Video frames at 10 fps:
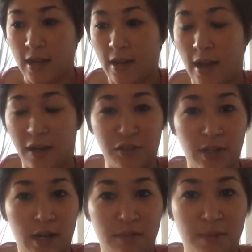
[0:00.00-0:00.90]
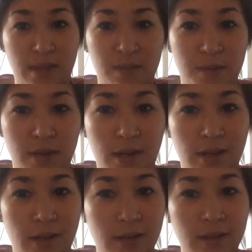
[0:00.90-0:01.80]
and it actually kind of made the Bin
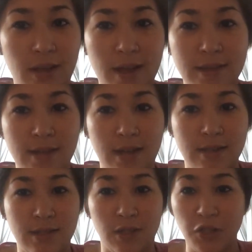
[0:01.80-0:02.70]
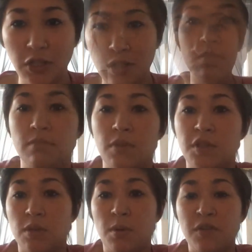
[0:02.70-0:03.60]
99 glass taste good. It's
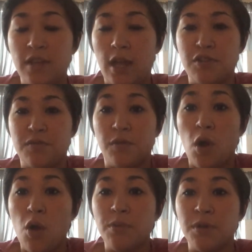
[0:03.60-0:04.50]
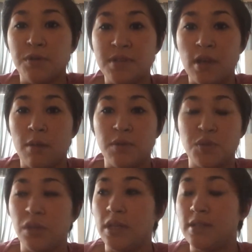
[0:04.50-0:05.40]
a perfect gadget for home use. It's
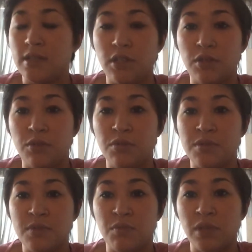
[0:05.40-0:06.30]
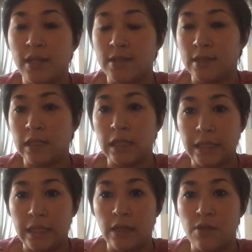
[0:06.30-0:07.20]
really easy to use, really easy to
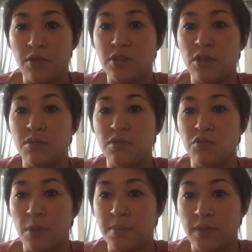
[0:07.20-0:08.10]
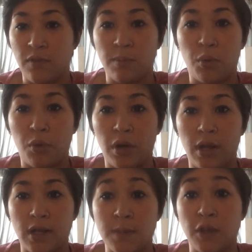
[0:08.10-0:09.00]
clean, and there's no drips if you're
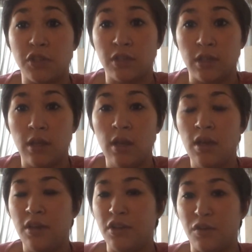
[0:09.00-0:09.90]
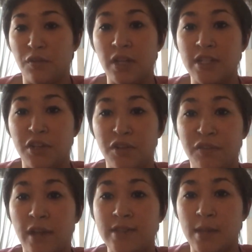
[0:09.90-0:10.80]
pouring, especially, you know, for a dinner and you've
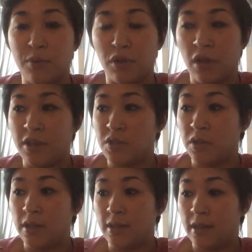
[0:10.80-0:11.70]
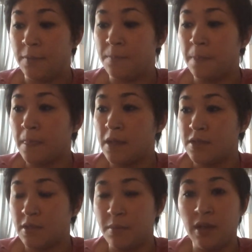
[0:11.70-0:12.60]
got tablecloths or anything.
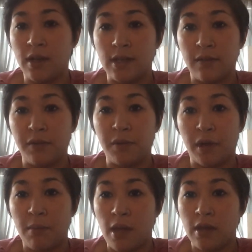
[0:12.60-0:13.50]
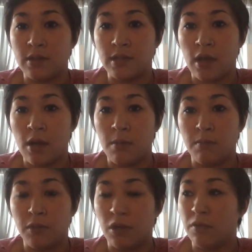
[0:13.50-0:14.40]
So something I definitely recommend,
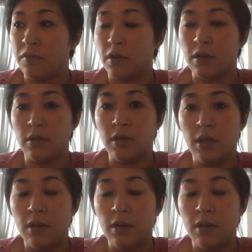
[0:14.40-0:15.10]
you know, for